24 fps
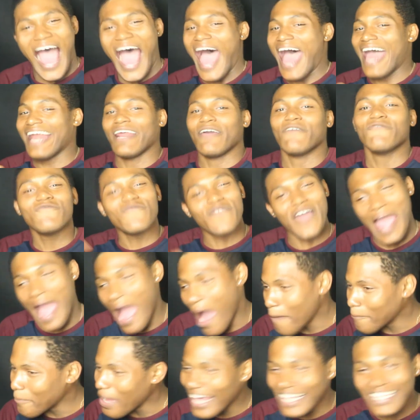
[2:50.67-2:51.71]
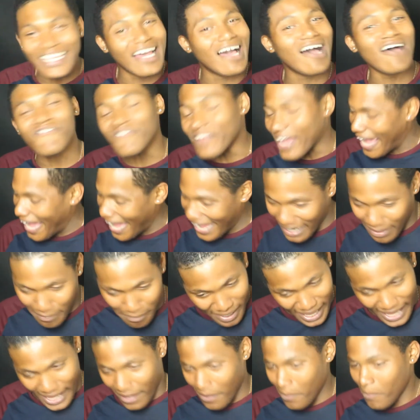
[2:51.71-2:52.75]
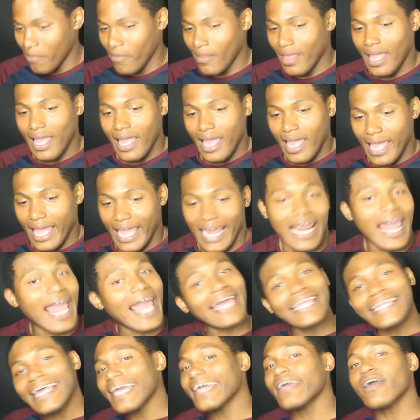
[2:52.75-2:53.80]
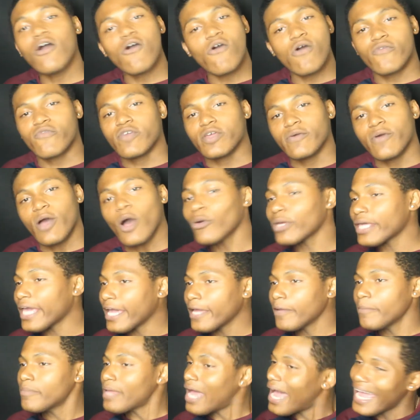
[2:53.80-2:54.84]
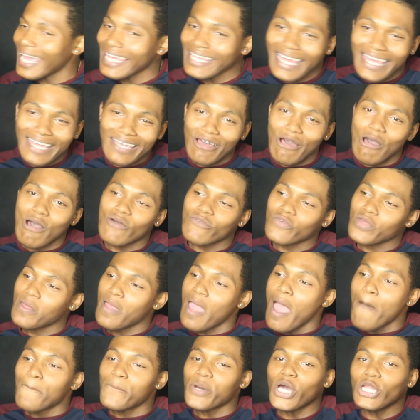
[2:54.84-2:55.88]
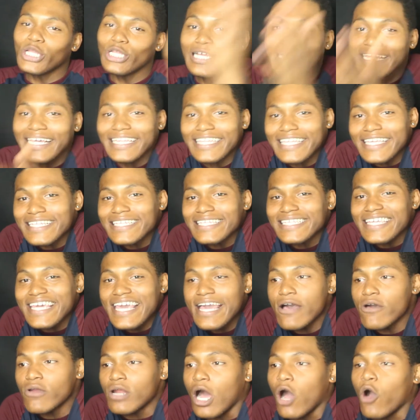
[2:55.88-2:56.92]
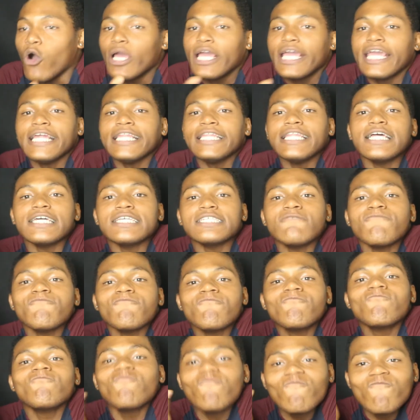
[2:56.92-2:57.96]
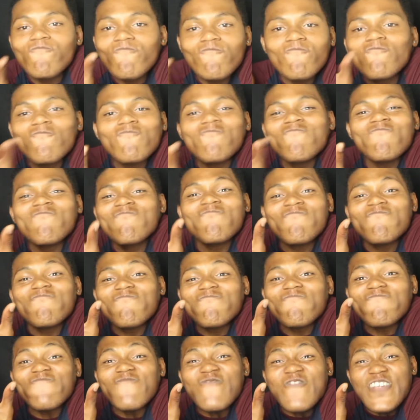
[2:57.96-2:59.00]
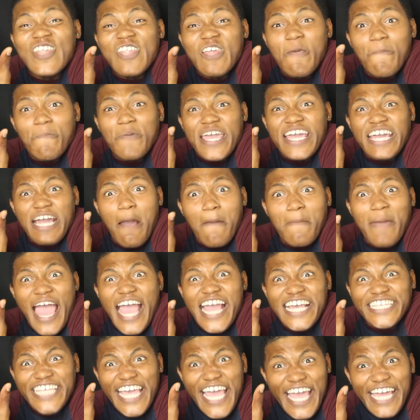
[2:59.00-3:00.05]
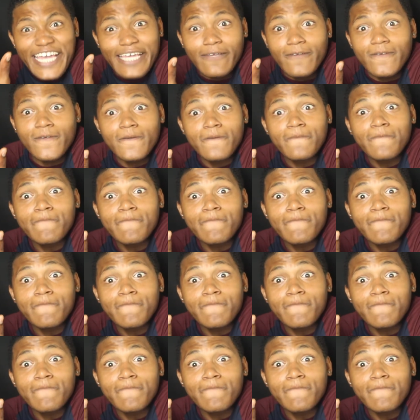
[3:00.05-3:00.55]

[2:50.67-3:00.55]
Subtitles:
I done found my love for anime, and I ain't letting go of it, okay? But look at this still, though. He looks... flipping amazing!